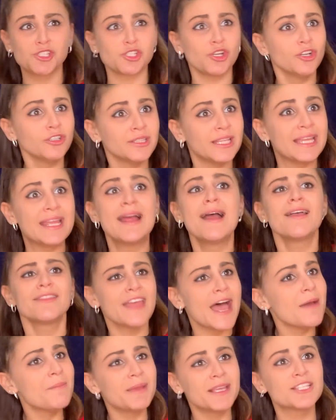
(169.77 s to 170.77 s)
surely
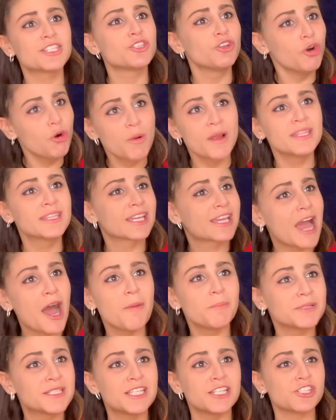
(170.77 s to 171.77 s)
that means you'll win the
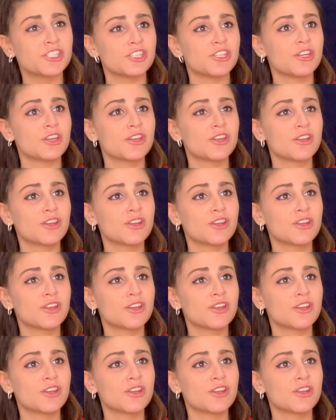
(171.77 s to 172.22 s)
competition.